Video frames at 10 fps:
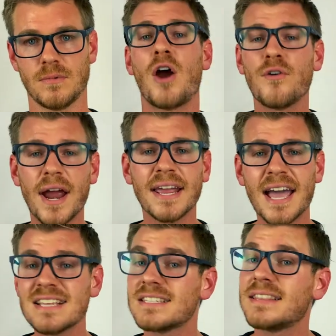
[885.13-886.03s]
All right,
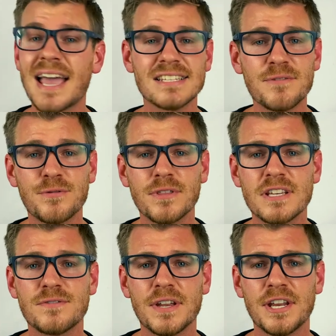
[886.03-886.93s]
guys, that's it for
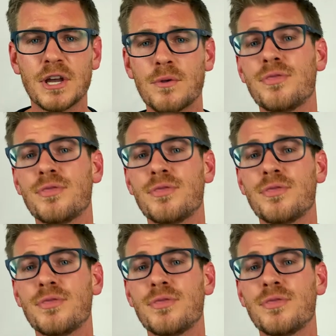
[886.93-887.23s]
this video.